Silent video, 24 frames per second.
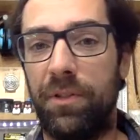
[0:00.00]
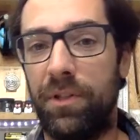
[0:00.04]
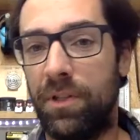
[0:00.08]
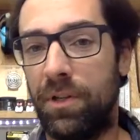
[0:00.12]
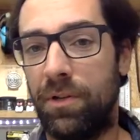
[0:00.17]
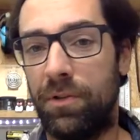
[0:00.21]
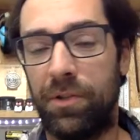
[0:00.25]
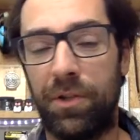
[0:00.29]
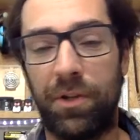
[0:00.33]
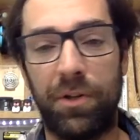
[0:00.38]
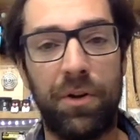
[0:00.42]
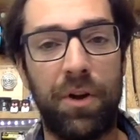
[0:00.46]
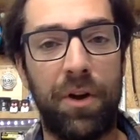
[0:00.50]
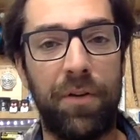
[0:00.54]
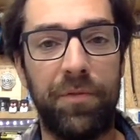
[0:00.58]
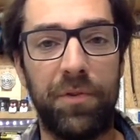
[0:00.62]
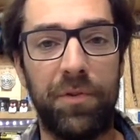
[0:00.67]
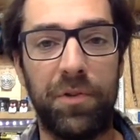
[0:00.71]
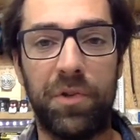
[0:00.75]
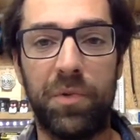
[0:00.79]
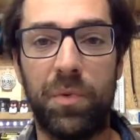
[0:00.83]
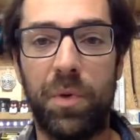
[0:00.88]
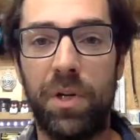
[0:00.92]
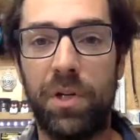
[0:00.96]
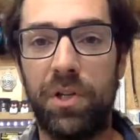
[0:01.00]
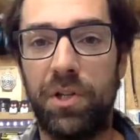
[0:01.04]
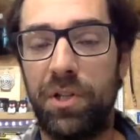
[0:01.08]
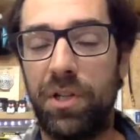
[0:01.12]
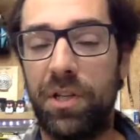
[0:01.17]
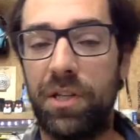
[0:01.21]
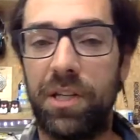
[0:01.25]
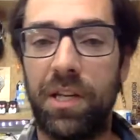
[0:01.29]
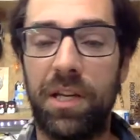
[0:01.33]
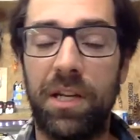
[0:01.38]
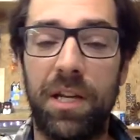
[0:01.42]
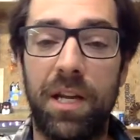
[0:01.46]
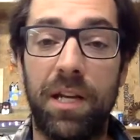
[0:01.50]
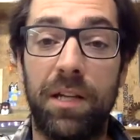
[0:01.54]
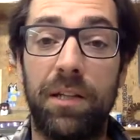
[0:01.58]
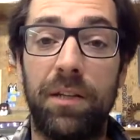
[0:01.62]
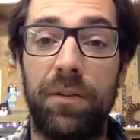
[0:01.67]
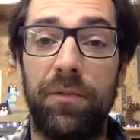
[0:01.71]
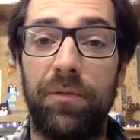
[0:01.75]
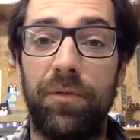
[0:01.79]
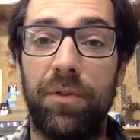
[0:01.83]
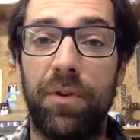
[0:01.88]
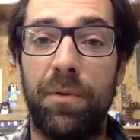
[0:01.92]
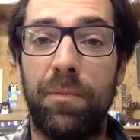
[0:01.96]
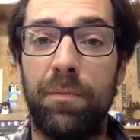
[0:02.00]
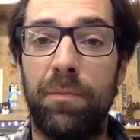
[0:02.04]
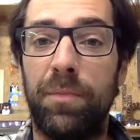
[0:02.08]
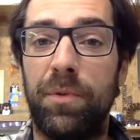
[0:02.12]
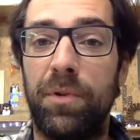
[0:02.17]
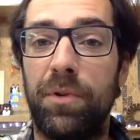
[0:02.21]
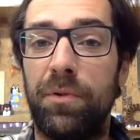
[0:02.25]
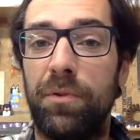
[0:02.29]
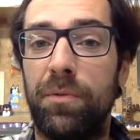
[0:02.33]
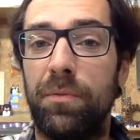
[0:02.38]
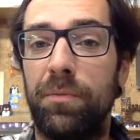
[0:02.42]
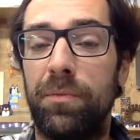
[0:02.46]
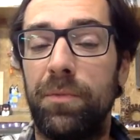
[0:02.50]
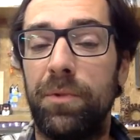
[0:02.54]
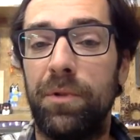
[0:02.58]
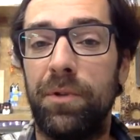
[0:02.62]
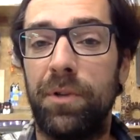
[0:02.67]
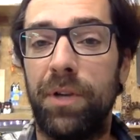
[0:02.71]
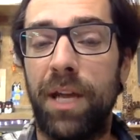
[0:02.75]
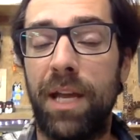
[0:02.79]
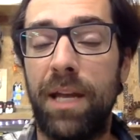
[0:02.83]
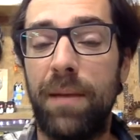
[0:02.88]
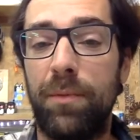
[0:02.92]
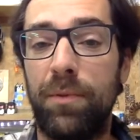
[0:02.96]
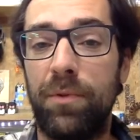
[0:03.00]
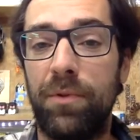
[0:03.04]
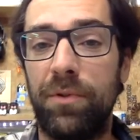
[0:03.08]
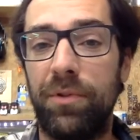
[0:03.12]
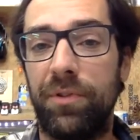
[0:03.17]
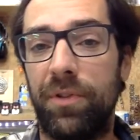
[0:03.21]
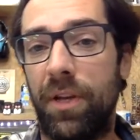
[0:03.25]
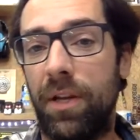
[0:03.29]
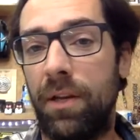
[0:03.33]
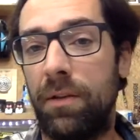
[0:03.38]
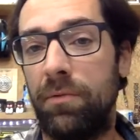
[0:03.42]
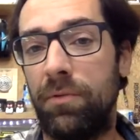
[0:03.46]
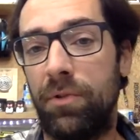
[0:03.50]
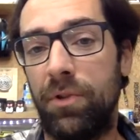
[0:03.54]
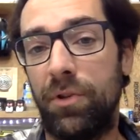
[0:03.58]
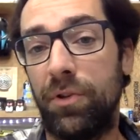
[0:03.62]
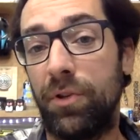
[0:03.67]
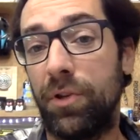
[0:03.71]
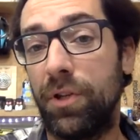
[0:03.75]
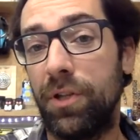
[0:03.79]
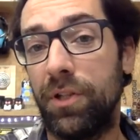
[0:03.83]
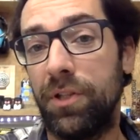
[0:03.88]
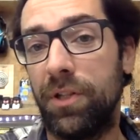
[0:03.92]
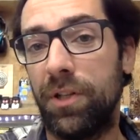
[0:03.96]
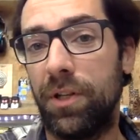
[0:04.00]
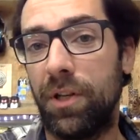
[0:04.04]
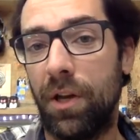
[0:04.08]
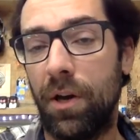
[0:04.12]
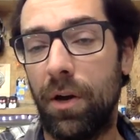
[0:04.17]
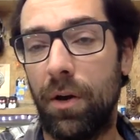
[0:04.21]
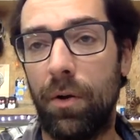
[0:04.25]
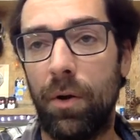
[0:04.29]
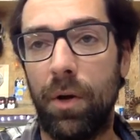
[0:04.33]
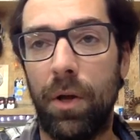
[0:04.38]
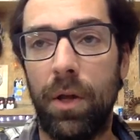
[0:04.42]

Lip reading: turn off your switch, disconnect it from your cables, and you're good to go.